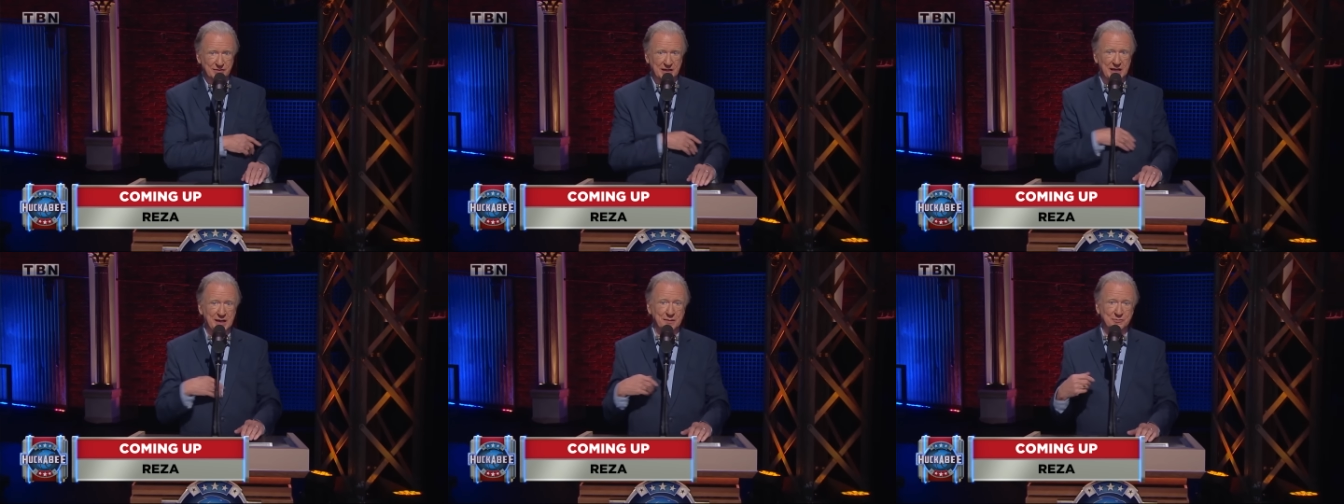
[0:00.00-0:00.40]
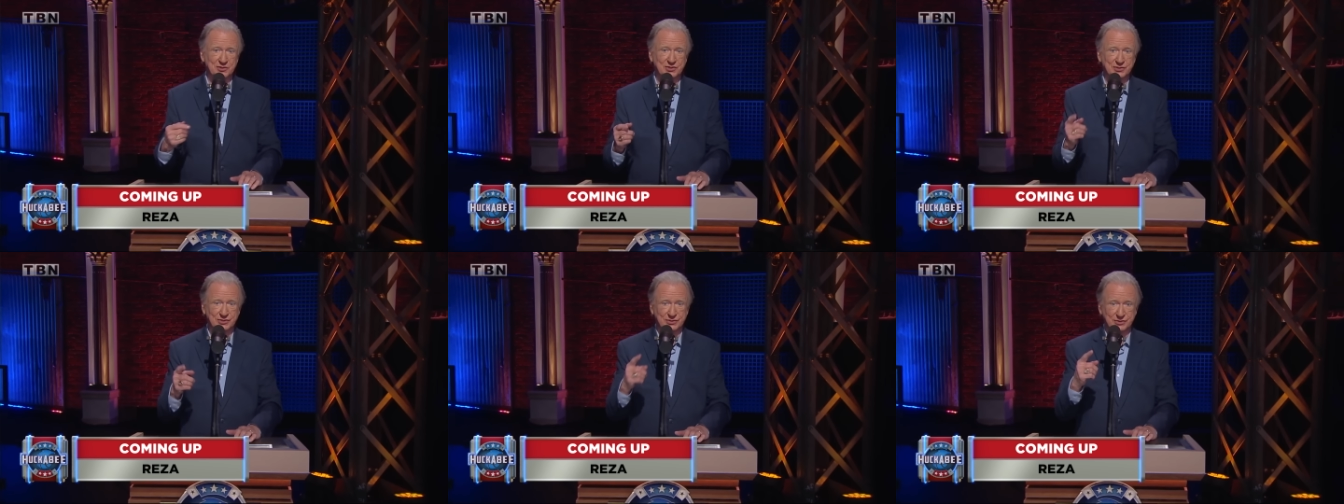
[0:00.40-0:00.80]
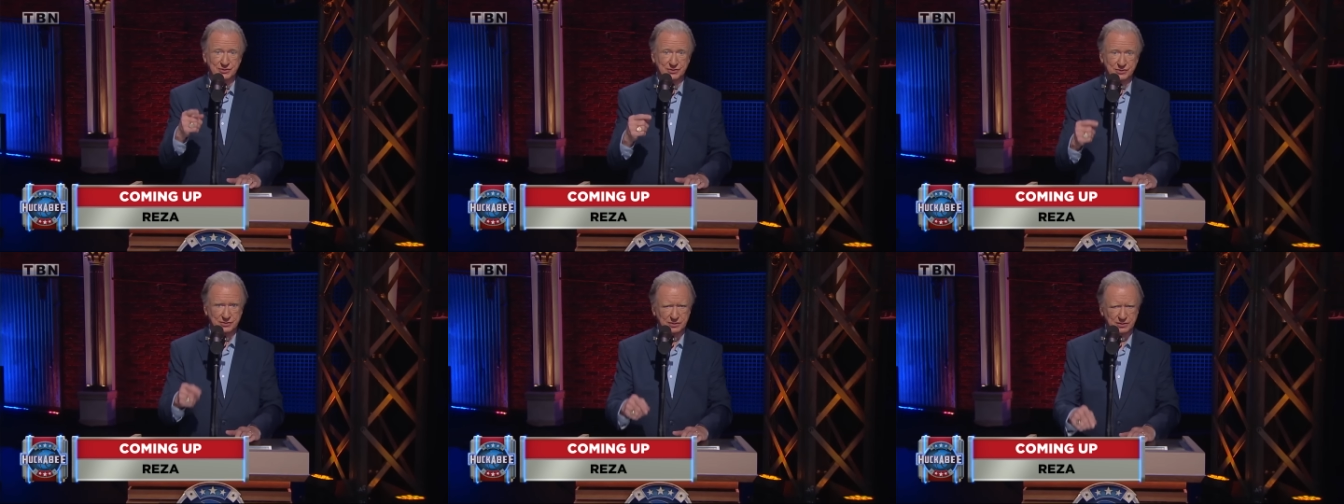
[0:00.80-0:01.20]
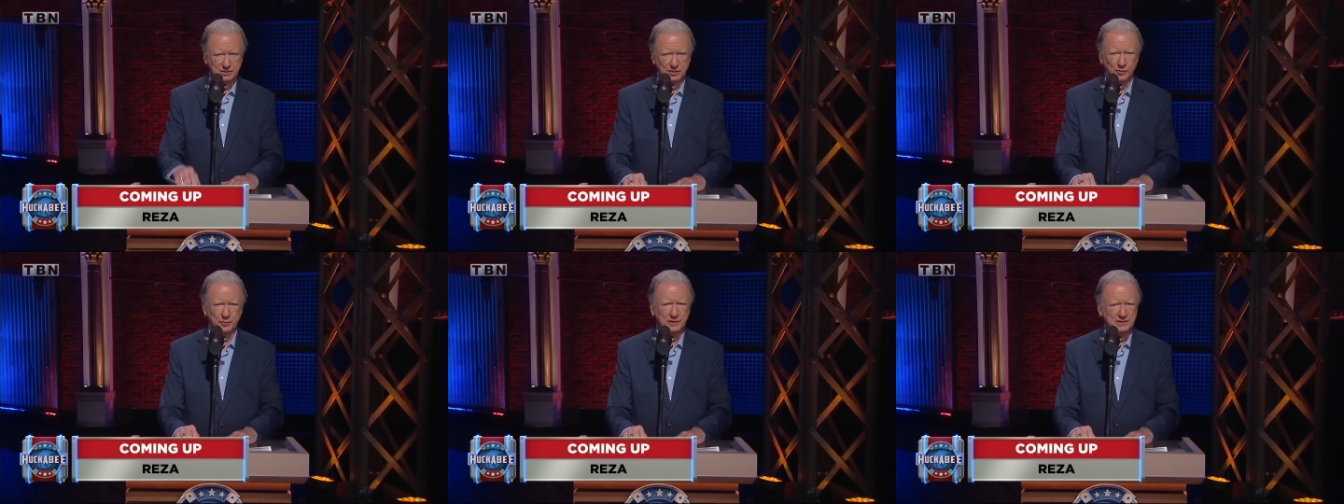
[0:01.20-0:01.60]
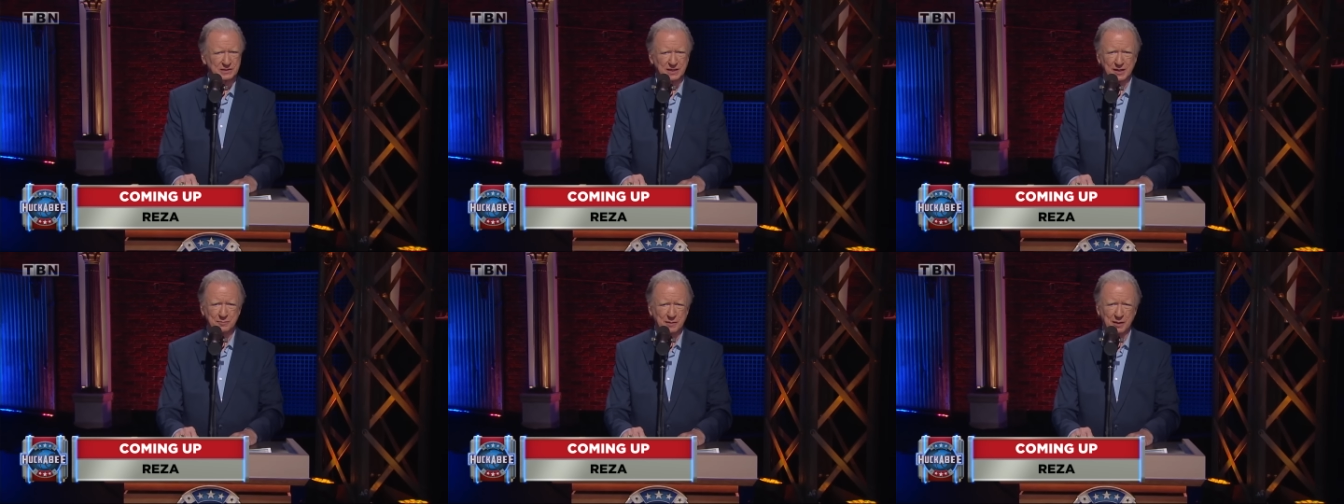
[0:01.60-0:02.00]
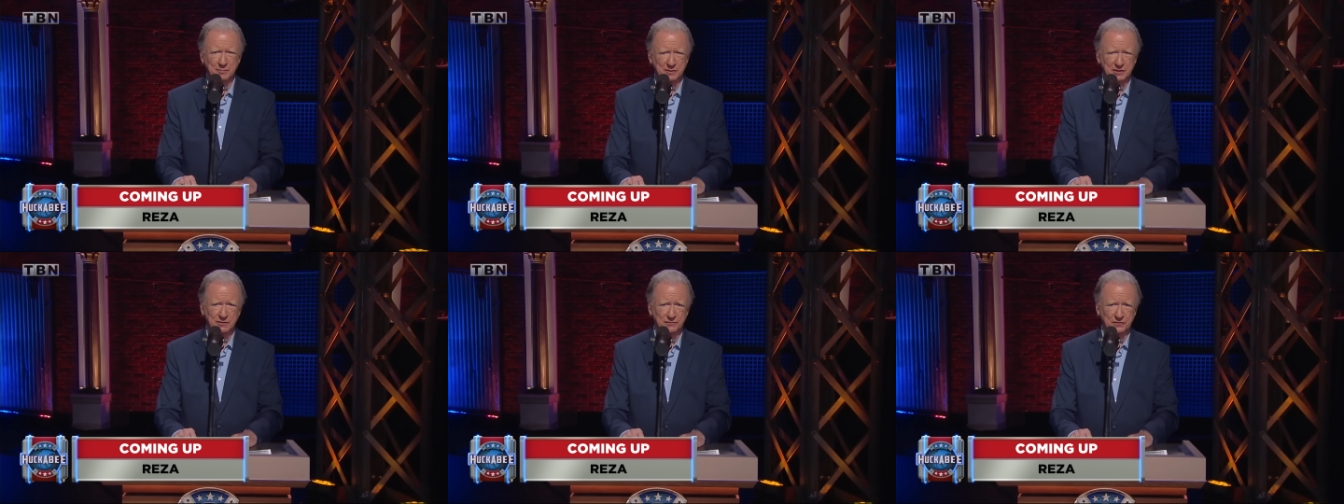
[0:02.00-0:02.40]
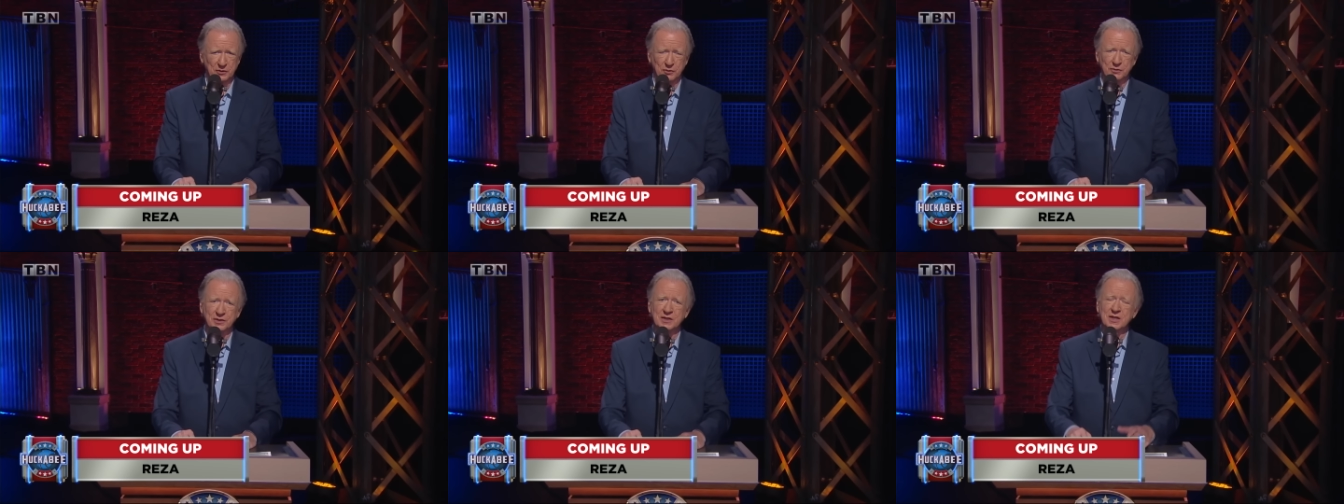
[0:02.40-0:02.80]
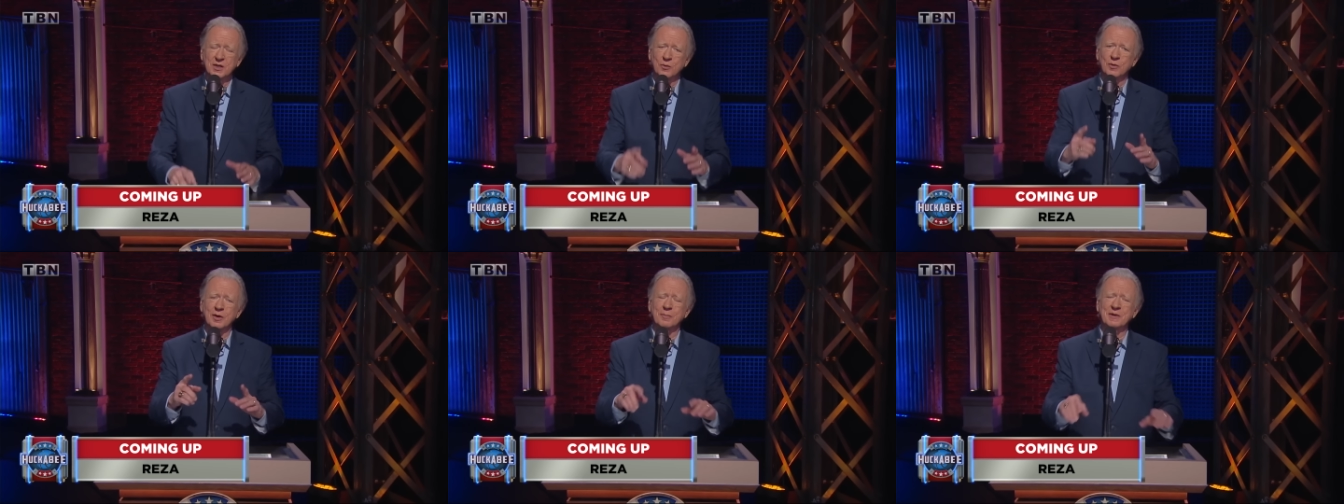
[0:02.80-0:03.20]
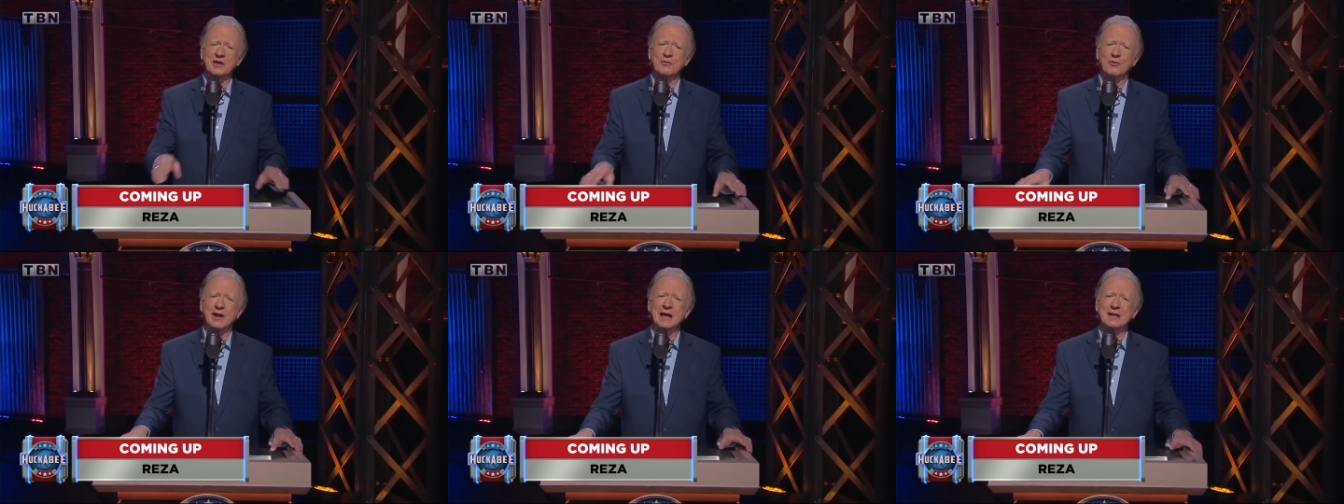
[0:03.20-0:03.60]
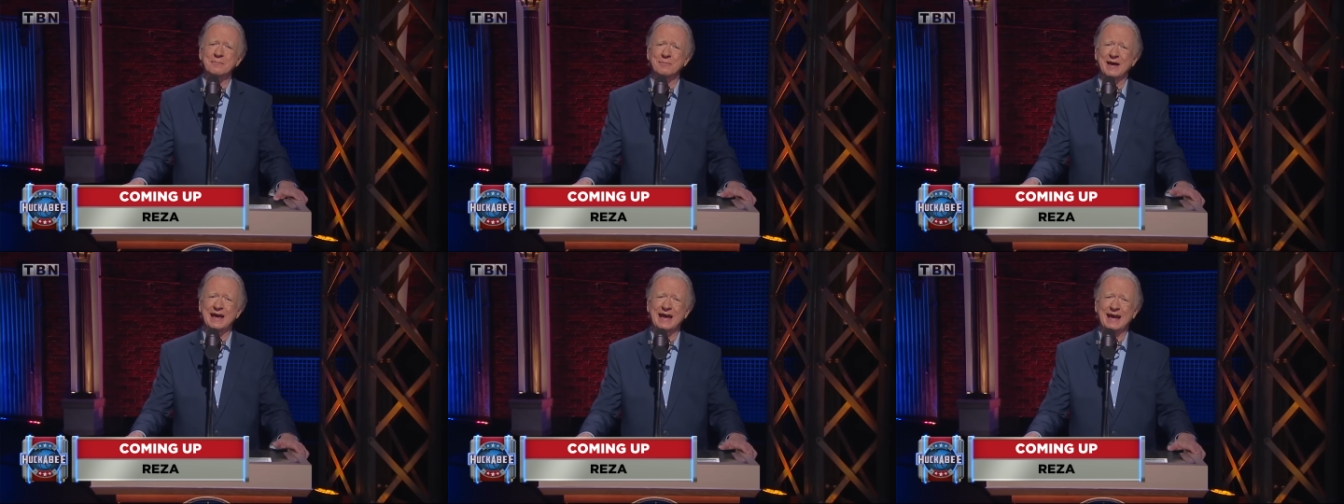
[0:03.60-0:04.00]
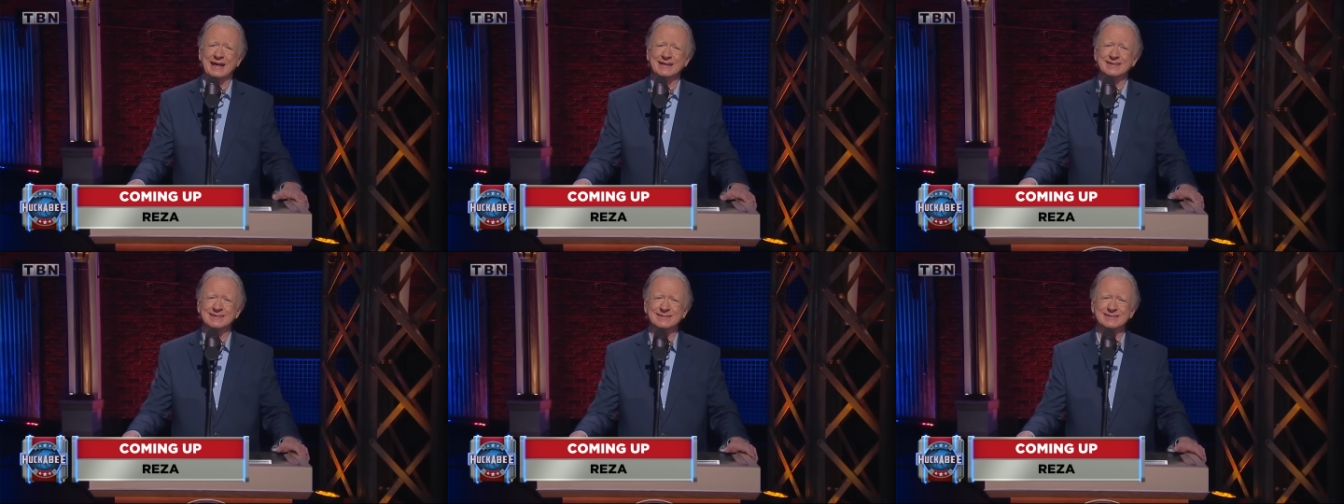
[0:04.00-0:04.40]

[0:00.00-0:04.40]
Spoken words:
and I'm sure hope it's not my billfold. We'll be right back.